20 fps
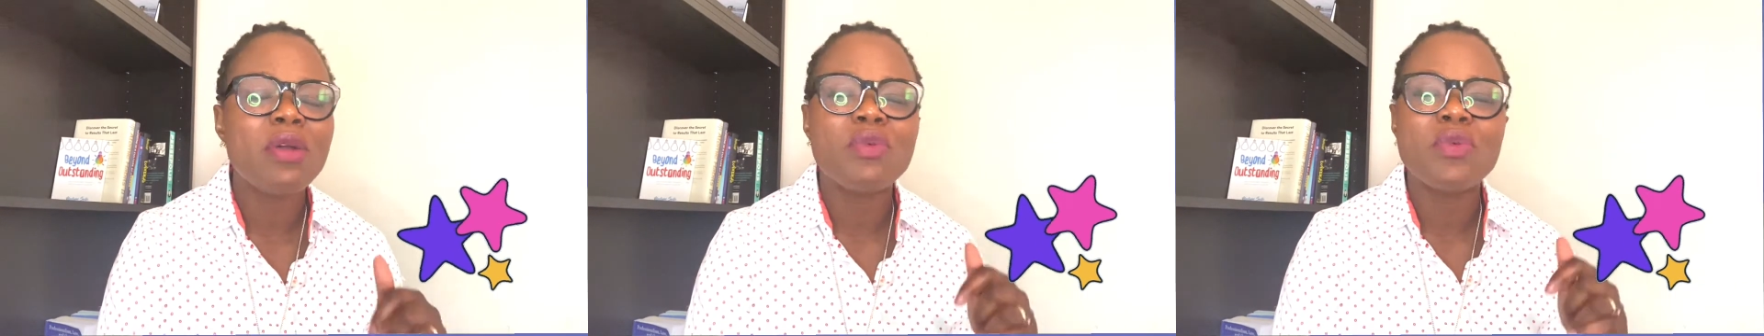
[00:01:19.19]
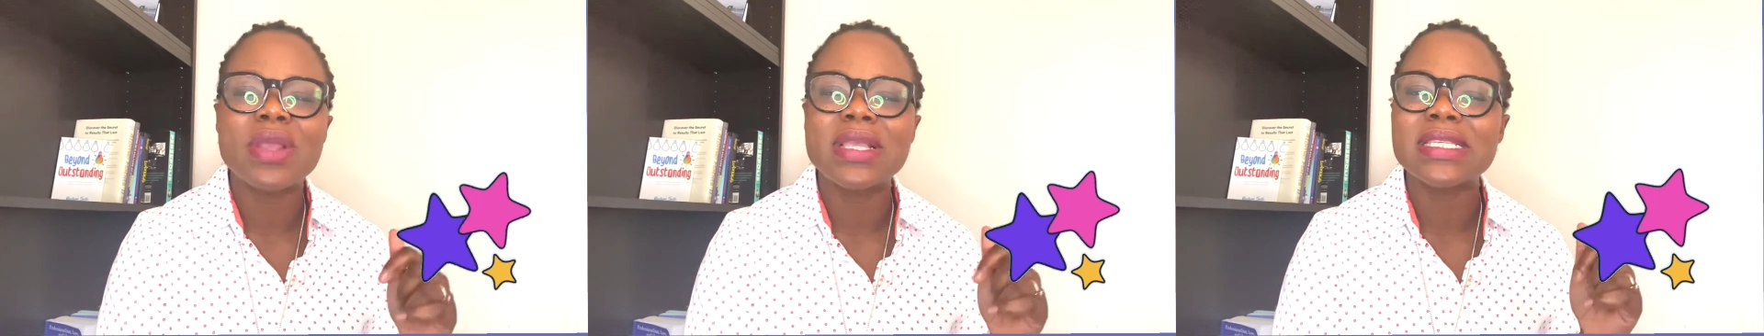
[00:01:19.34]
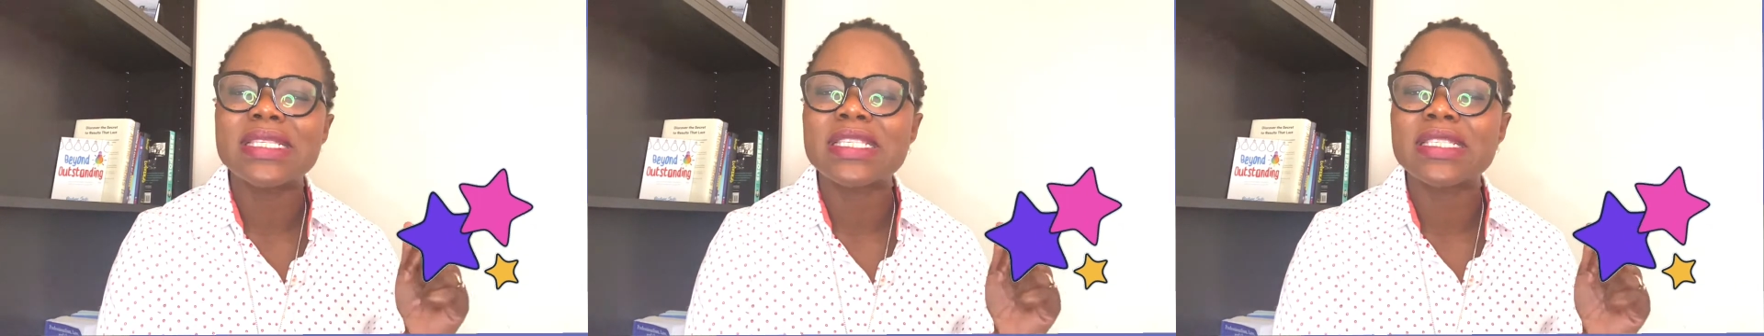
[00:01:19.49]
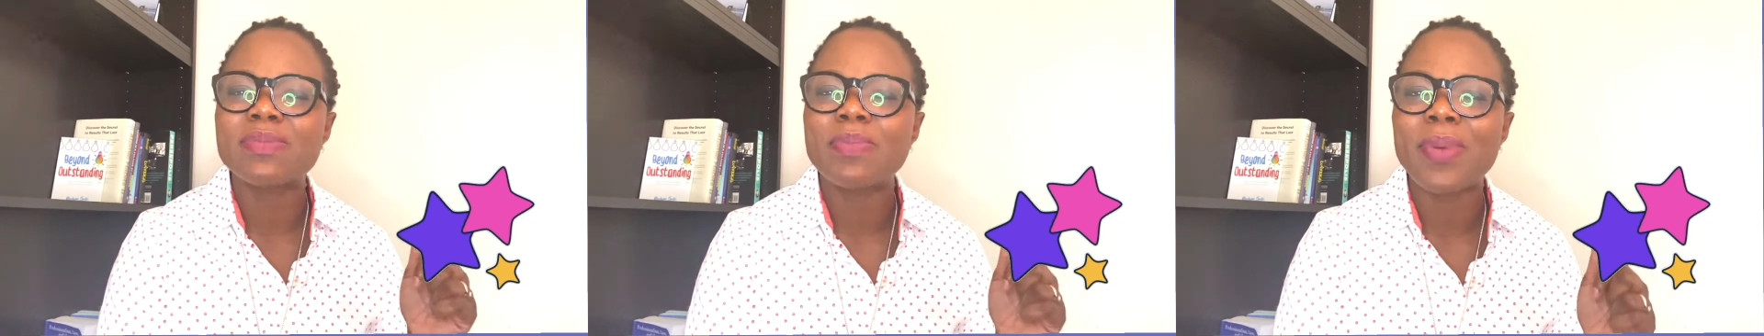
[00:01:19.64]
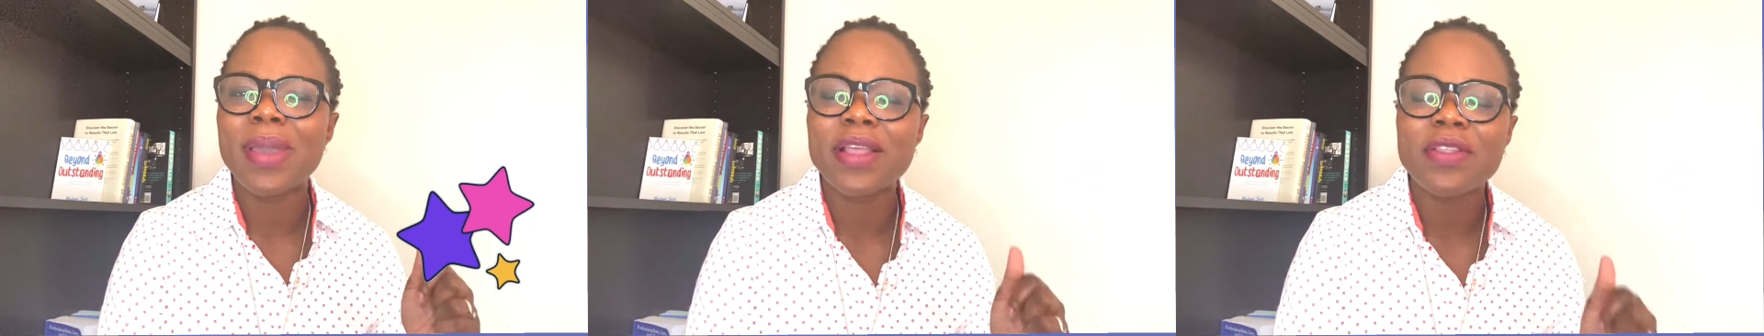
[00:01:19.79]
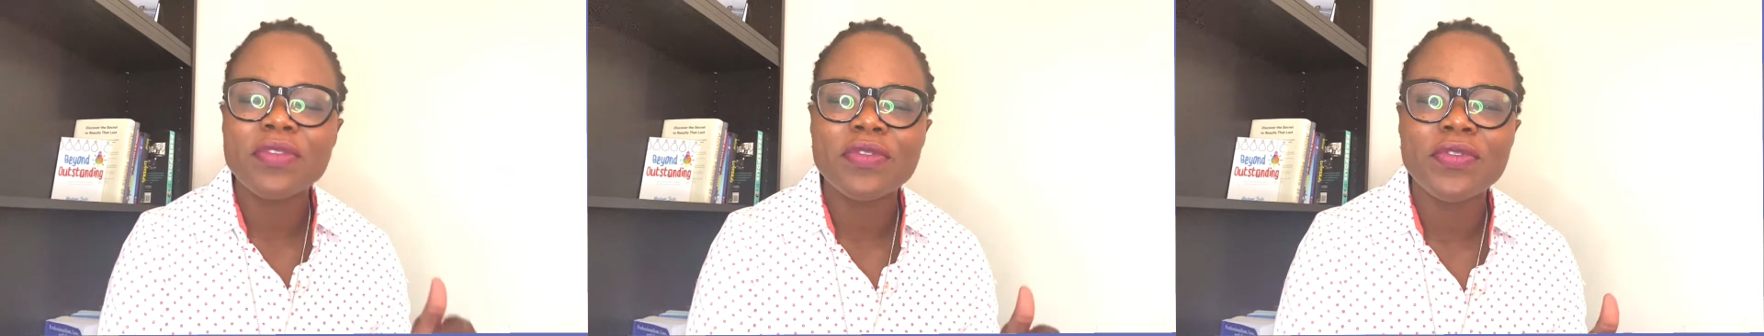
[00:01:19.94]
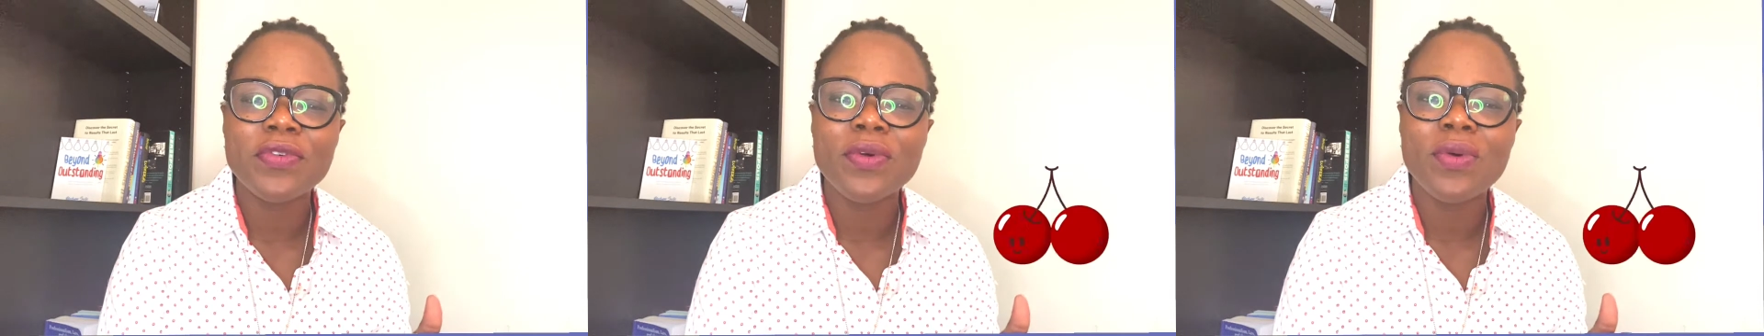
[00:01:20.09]

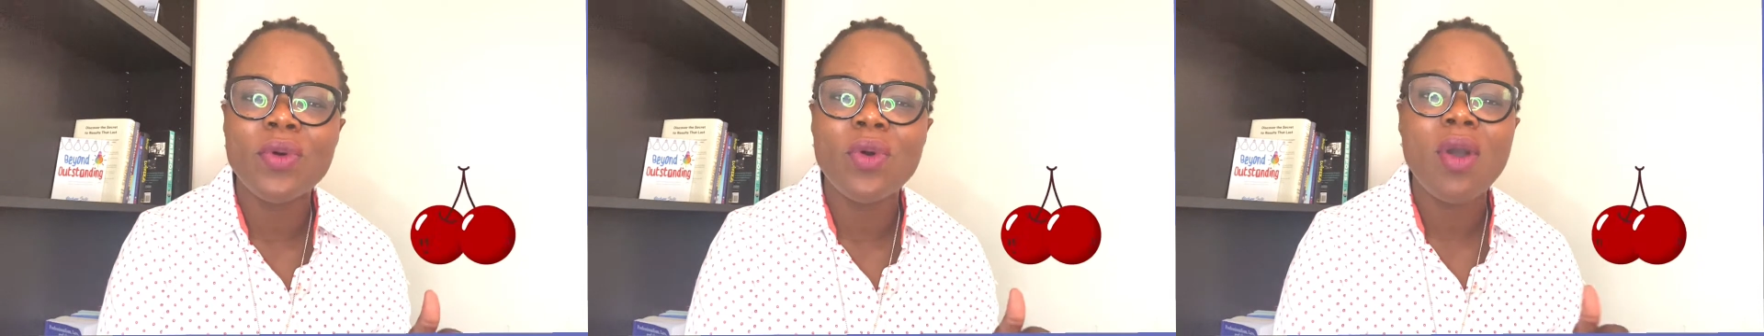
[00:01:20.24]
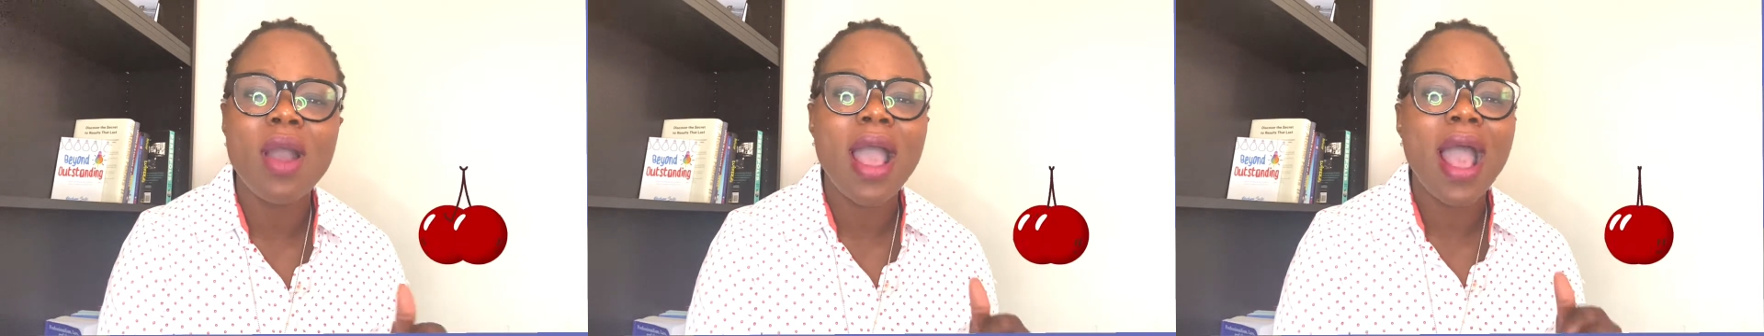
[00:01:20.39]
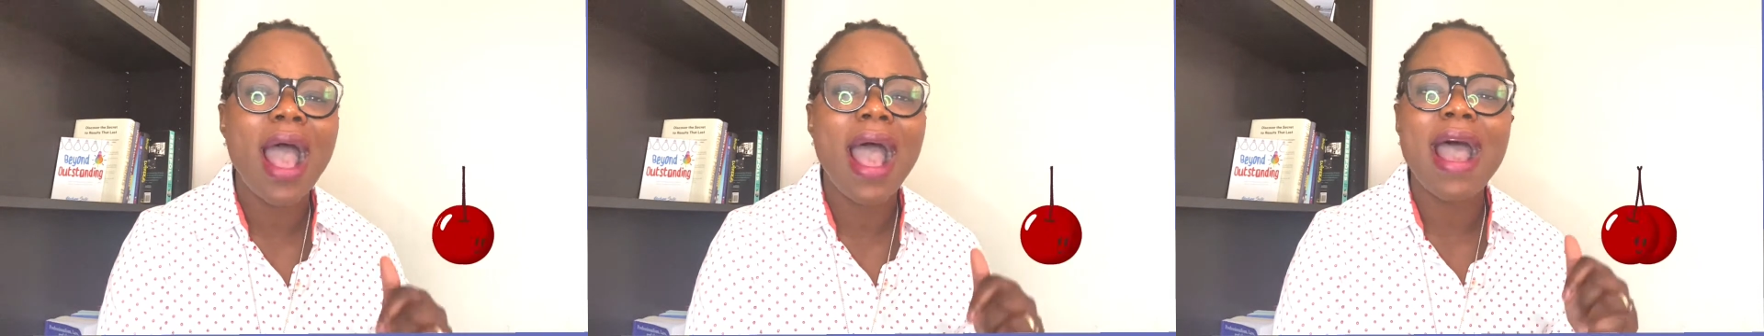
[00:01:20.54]
respectful,